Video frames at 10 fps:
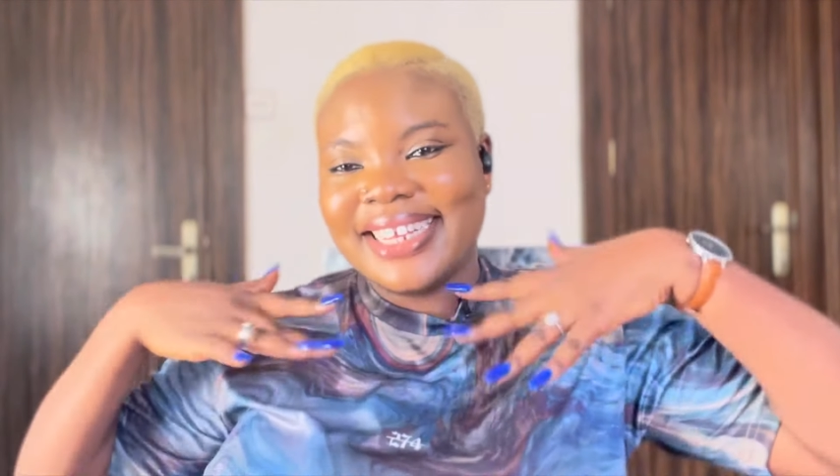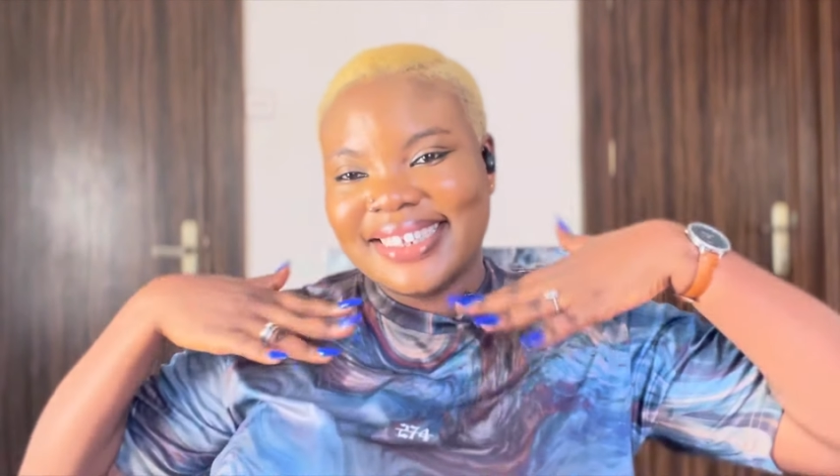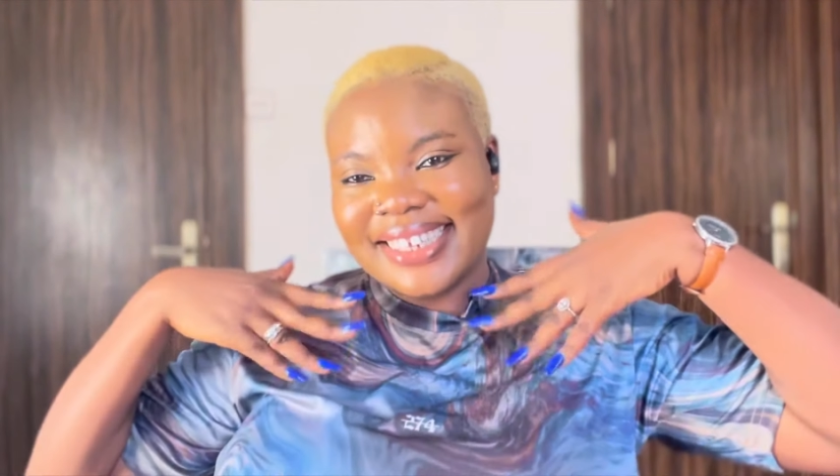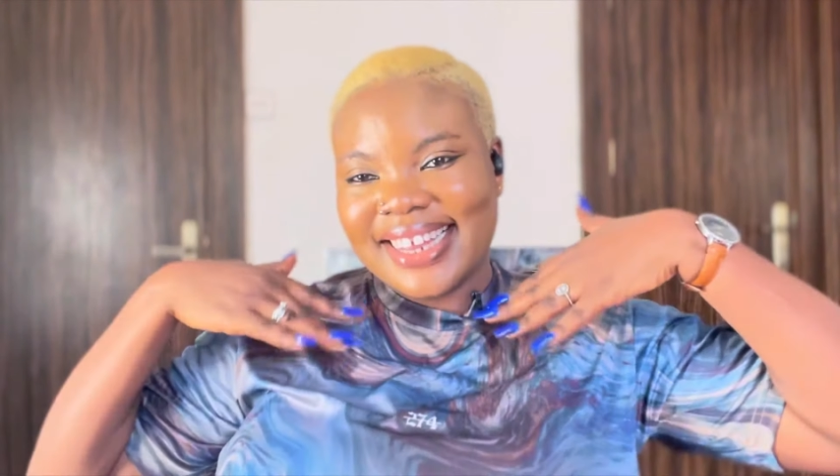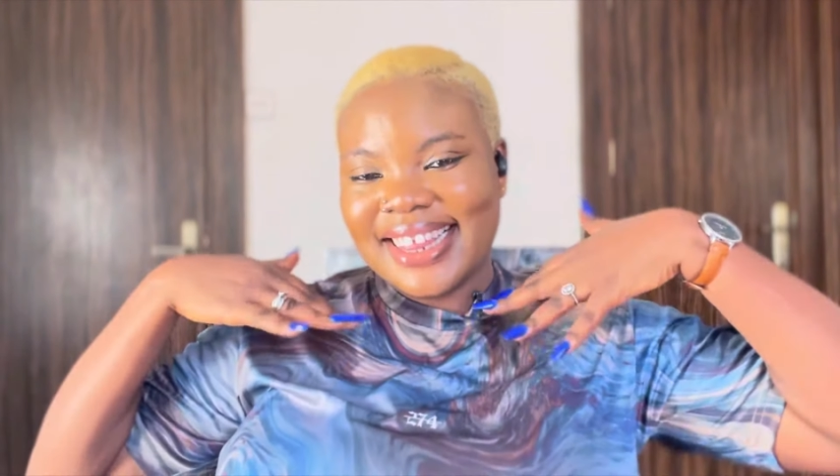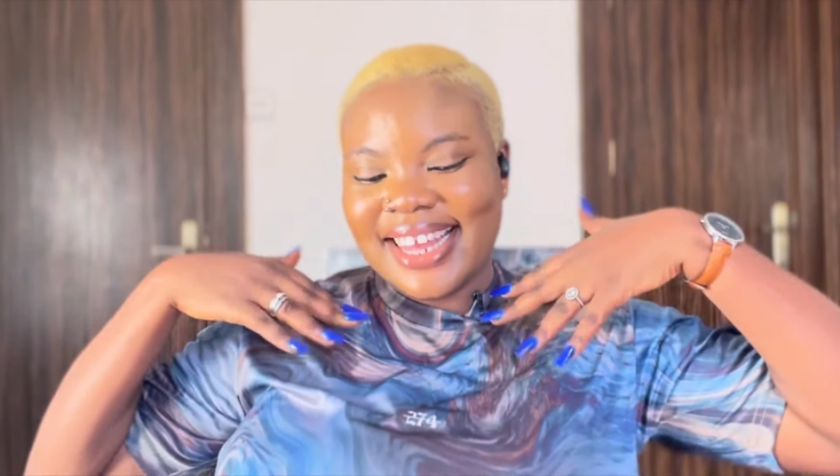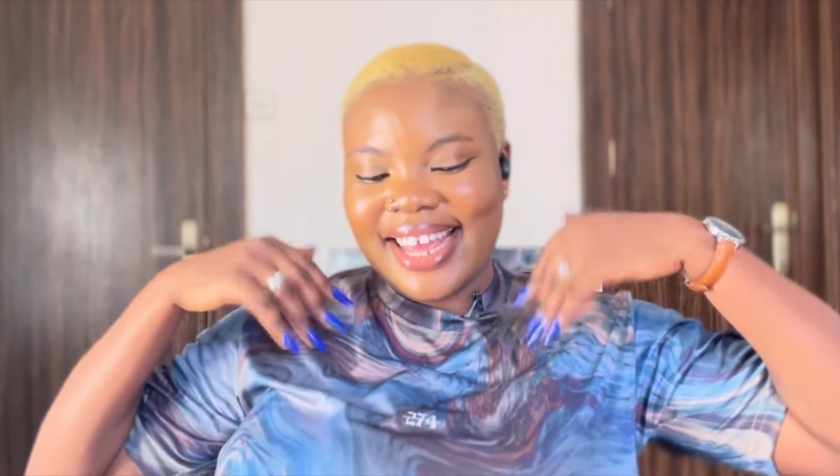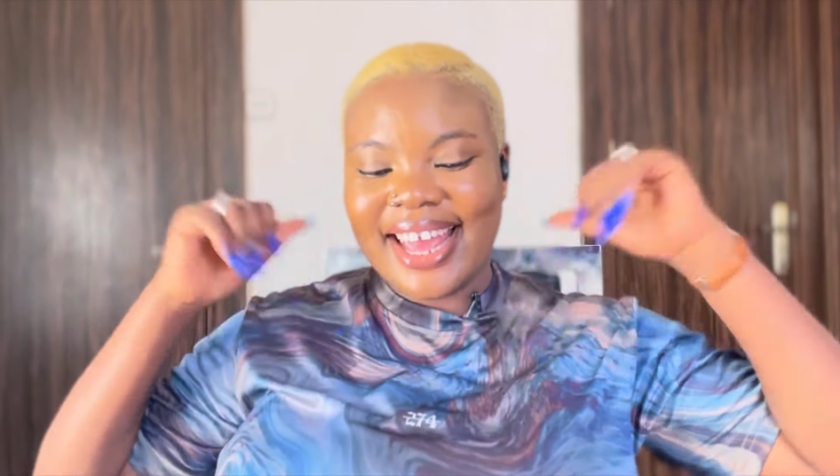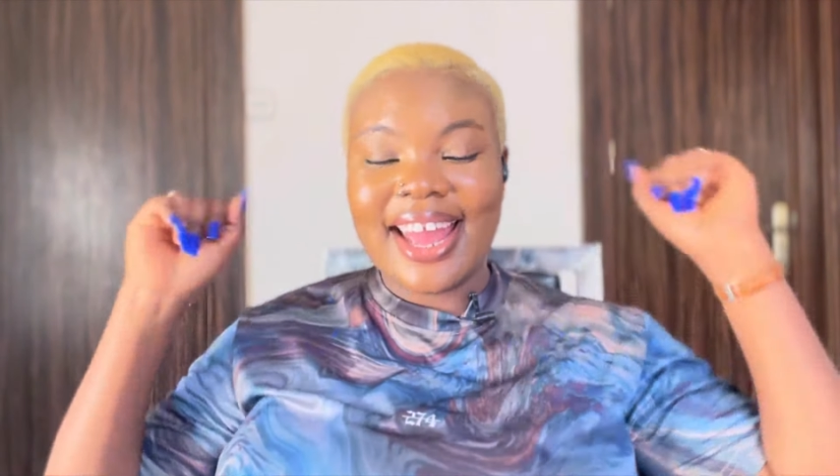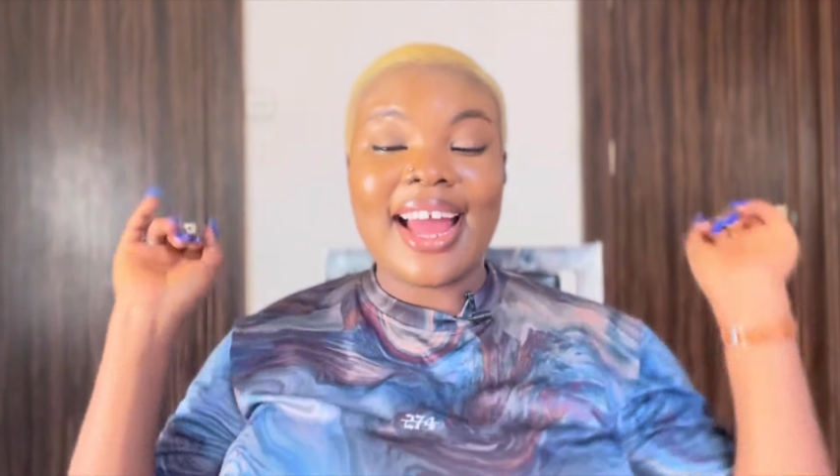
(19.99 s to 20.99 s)
it's Cynthia
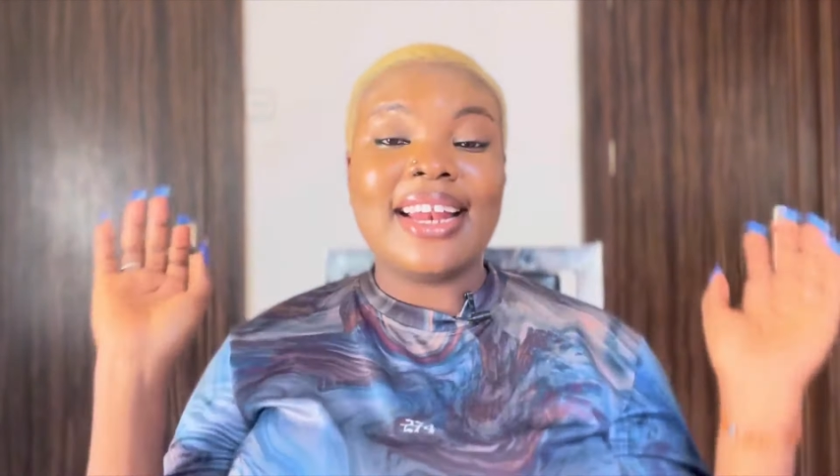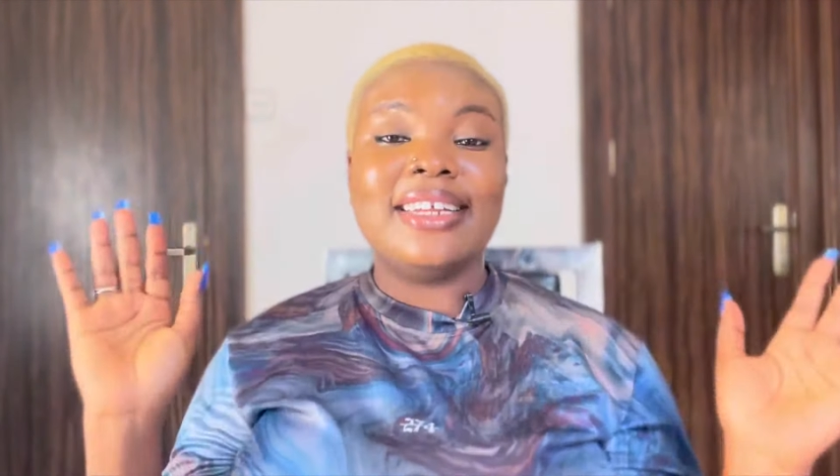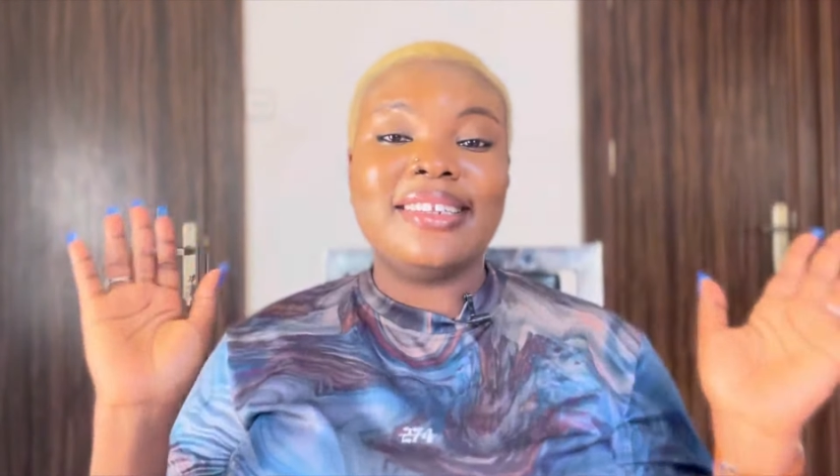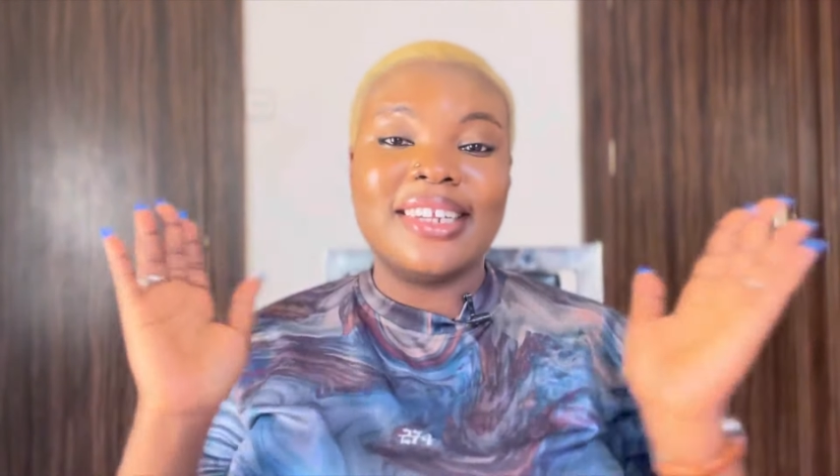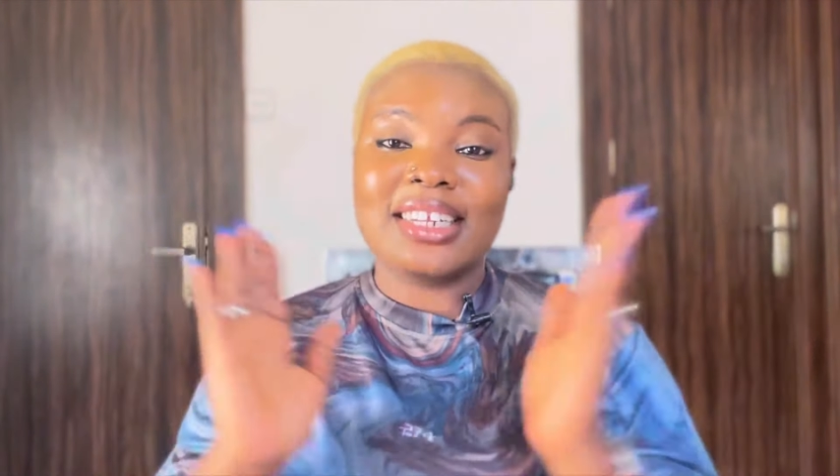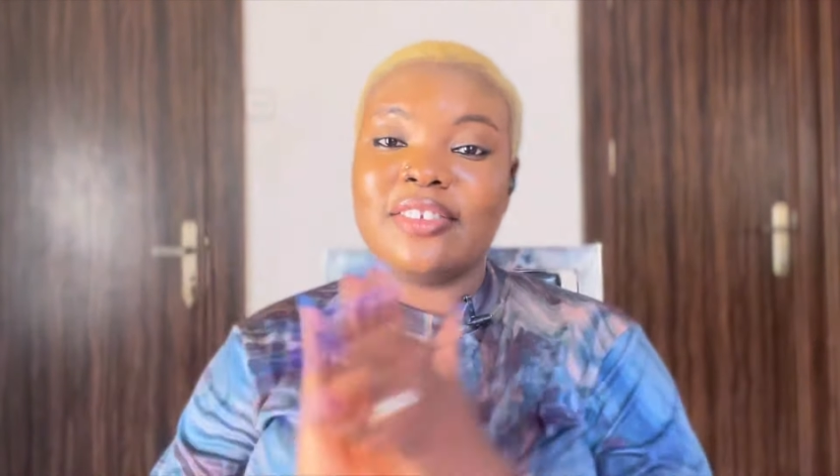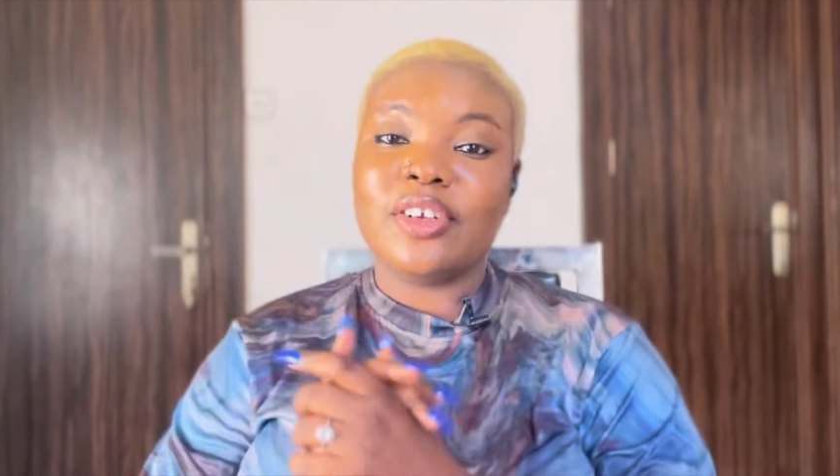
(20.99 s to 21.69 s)
here and in today's